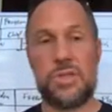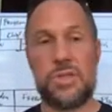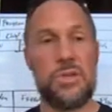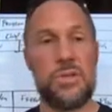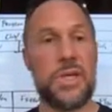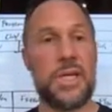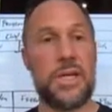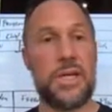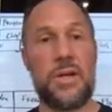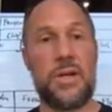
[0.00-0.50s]

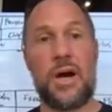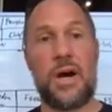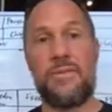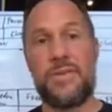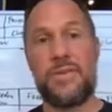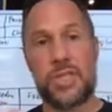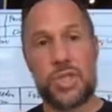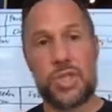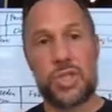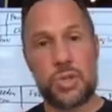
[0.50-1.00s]
you get an
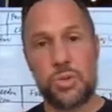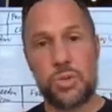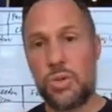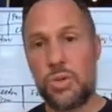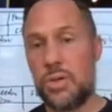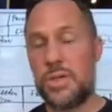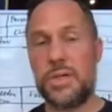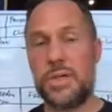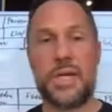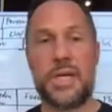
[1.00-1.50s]
office
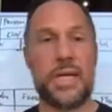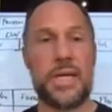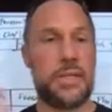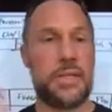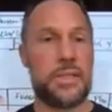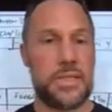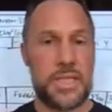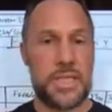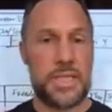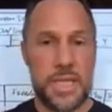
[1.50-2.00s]
tour, you
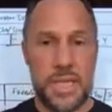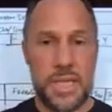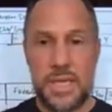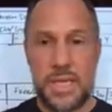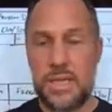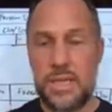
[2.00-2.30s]
get tea,